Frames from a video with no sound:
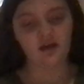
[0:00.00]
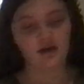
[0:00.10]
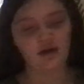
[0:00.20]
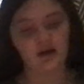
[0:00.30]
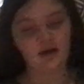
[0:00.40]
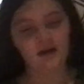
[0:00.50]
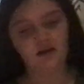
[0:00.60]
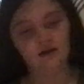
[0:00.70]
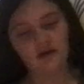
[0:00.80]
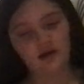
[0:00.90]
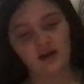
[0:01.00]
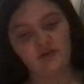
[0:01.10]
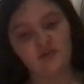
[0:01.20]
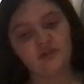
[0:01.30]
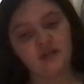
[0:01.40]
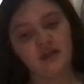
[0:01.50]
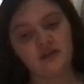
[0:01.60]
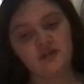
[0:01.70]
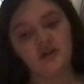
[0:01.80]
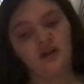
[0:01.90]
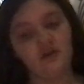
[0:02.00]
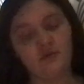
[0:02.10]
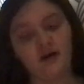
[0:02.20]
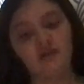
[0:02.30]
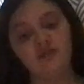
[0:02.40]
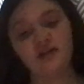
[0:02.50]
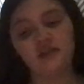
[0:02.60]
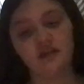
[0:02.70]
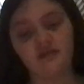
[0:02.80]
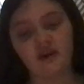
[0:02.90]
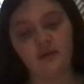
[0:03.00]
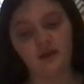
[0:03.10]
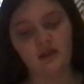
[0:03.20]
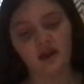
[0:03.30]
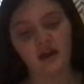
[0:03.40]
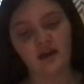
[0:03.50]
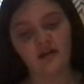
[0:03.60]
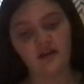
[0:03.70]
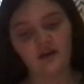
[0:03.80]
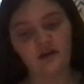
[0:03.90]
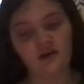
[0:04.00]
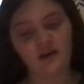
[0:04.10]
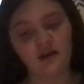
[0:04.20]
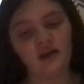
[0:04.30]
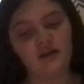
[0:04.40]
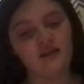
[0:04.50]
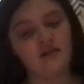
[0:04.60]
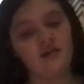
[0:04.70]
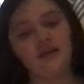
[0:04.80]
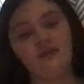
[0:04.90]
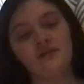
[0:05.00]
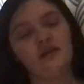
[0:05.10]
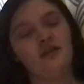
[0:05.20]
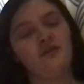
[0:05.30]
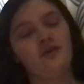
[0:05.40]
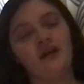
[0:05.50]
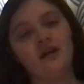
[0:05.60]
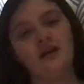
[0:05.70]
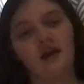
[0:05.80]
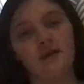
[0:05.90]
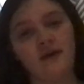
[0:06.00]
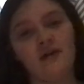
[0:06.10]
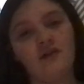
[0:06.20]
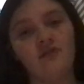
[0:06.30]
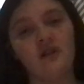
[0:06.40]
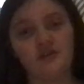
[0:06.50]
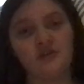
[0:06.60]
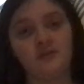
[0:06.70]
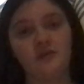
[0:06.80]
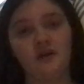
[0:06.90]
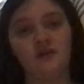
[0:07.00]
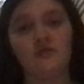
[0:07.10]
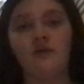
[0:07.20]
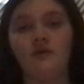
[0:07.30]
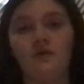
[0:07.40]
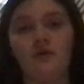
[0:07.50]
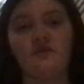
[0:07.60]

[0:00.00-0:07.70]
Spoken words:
And I know it changed a lot of my friends' life that went there. And it was a great amount of fellowship with old